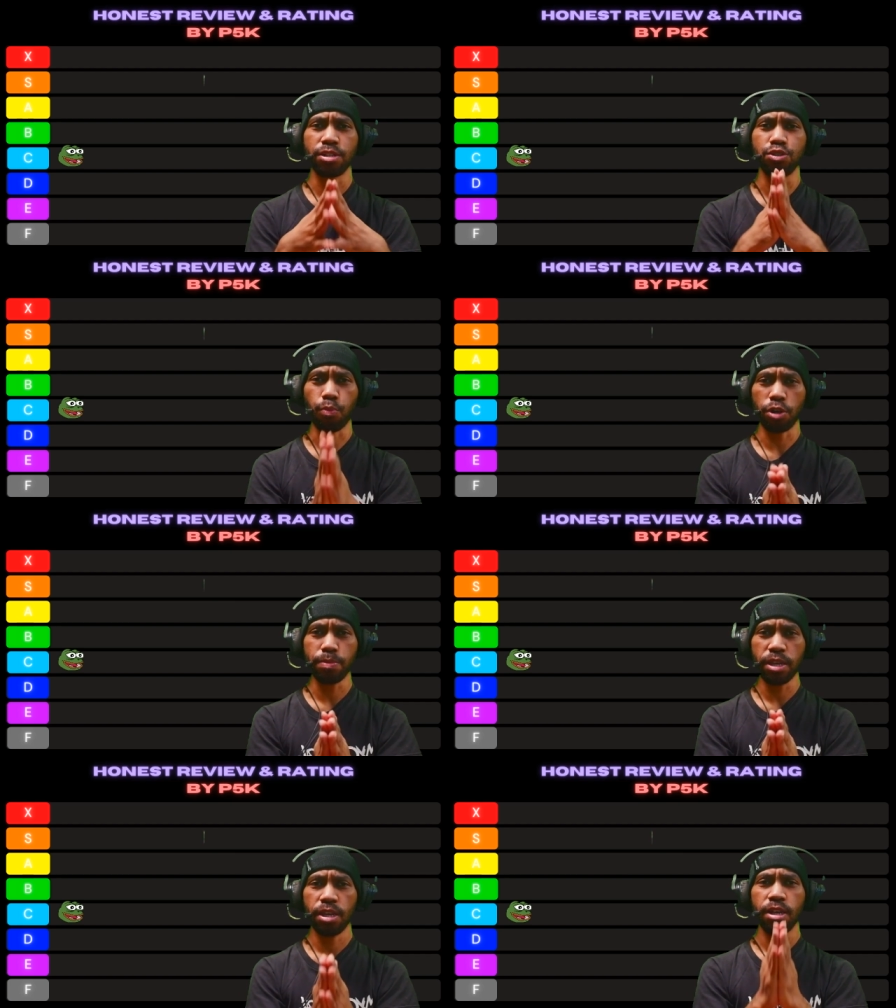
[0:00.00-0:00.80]
can
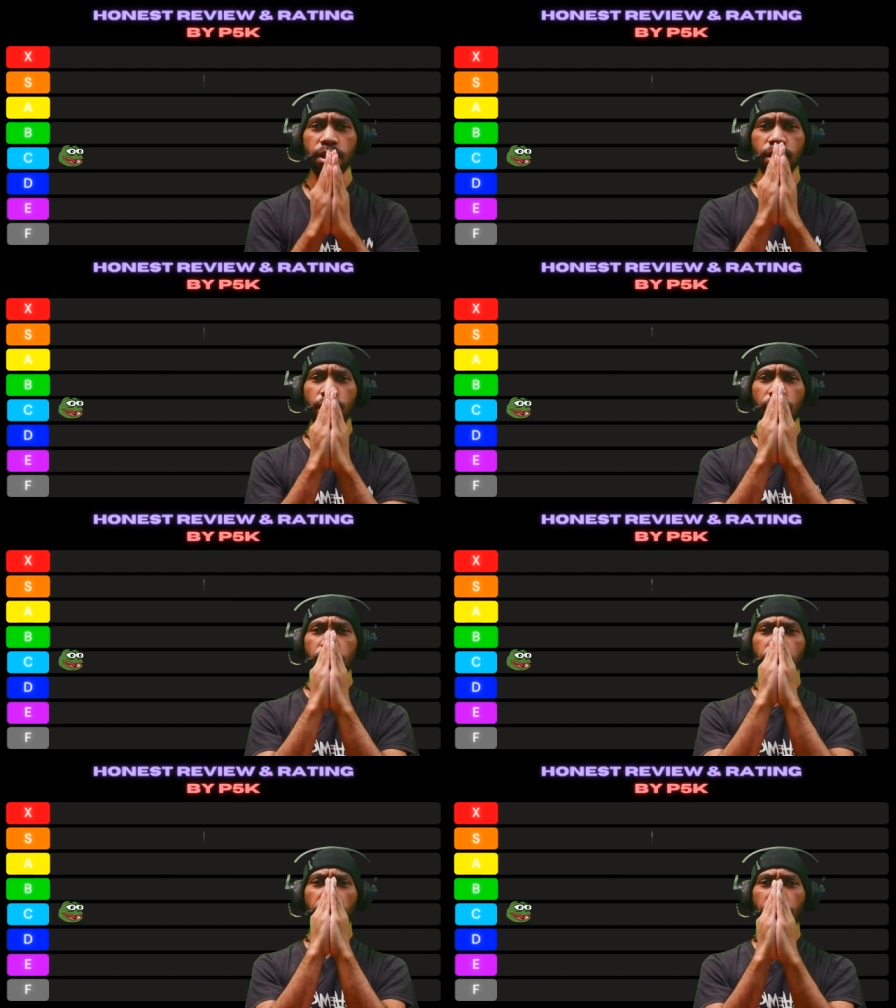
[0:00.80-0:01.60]
support me.
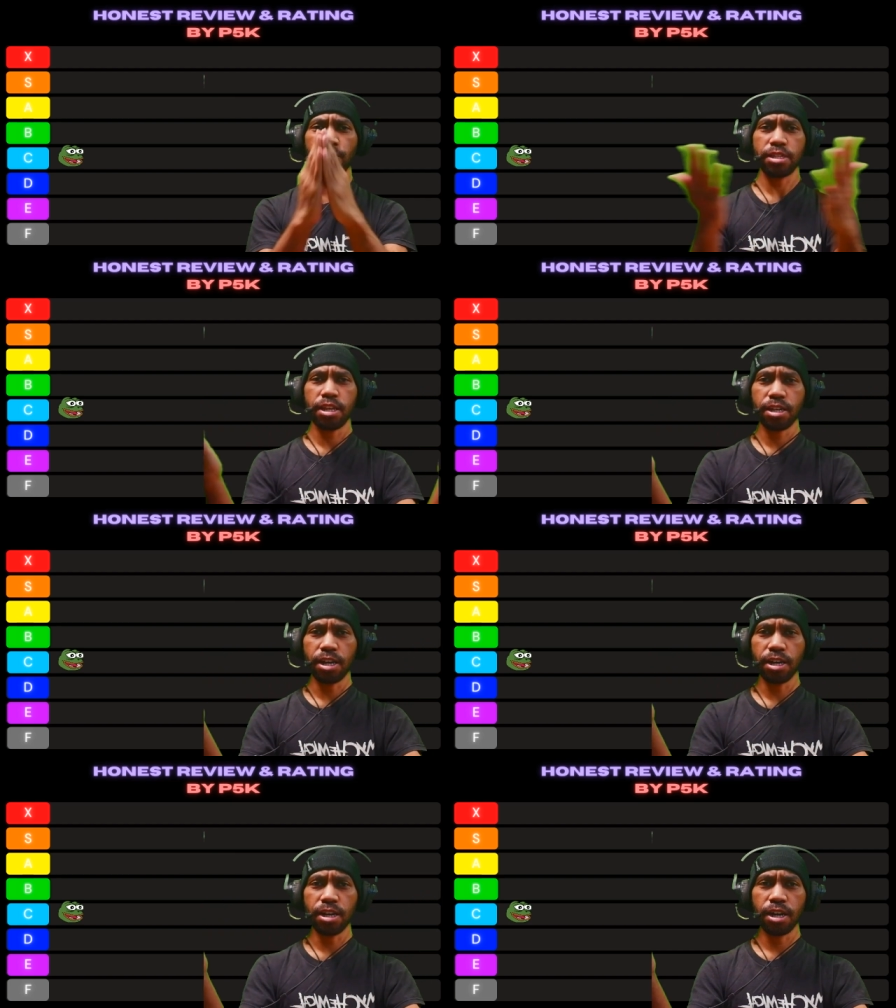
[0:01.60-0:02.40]
Uh, everything
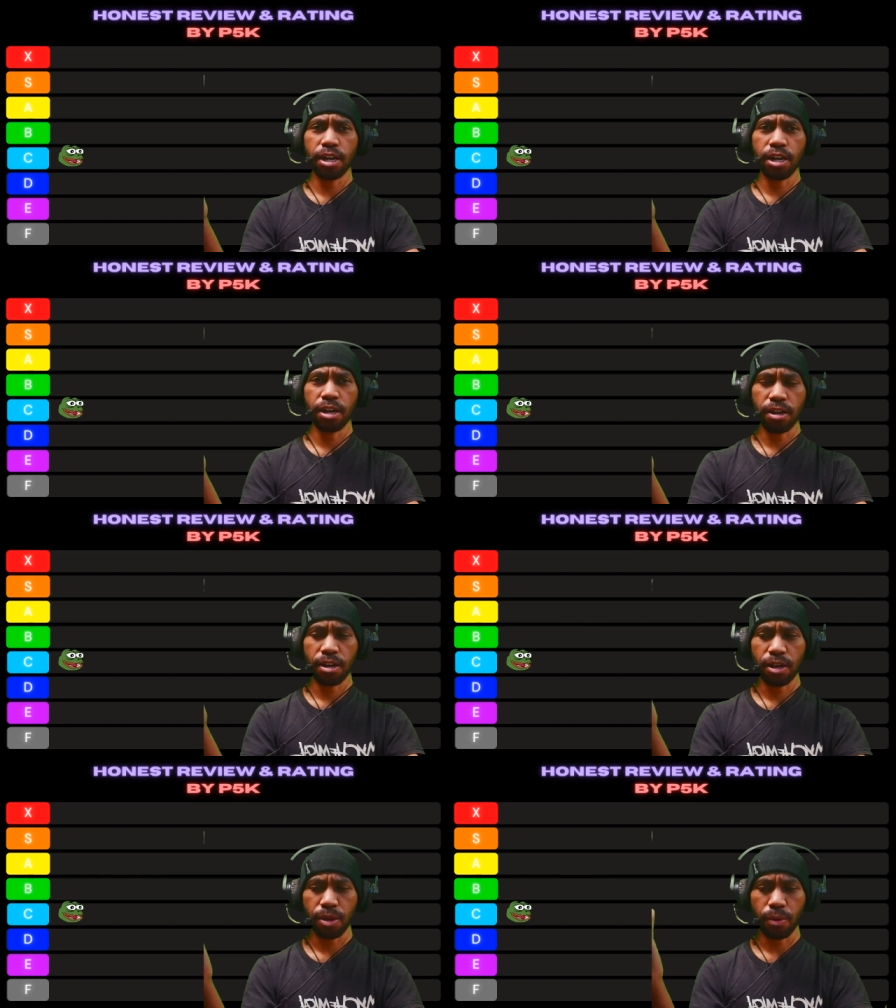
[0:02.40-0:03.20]

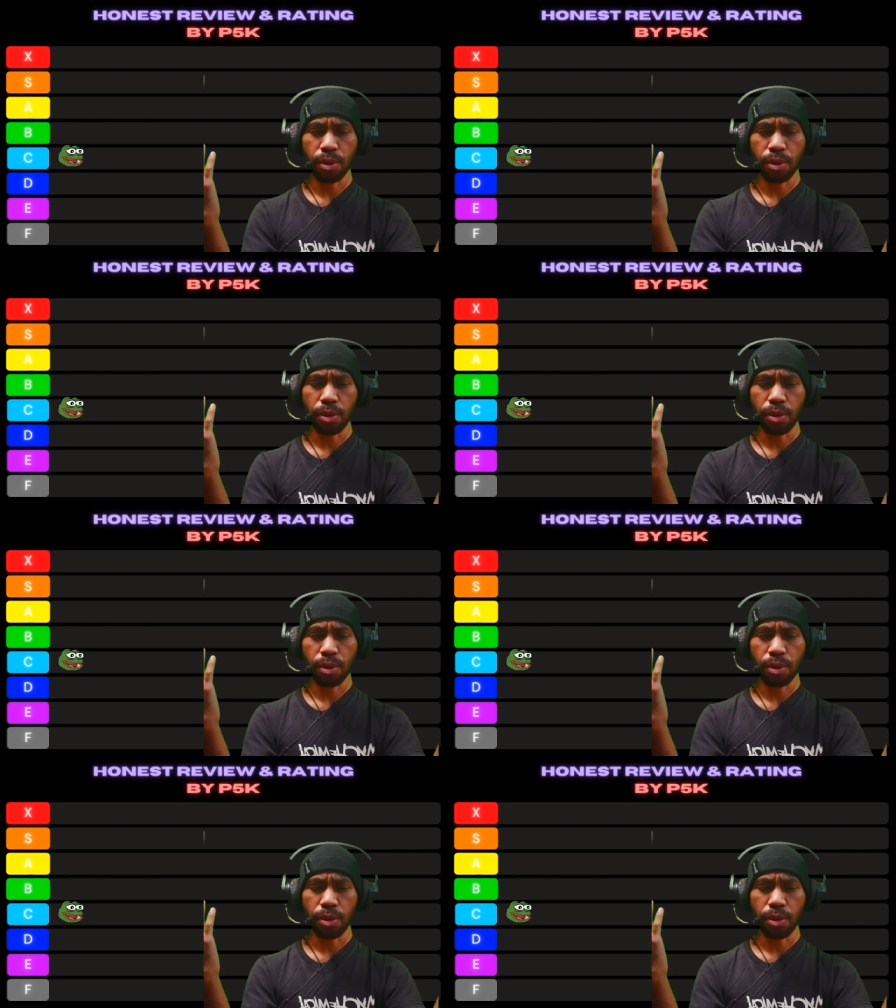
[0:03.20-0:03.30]
uh,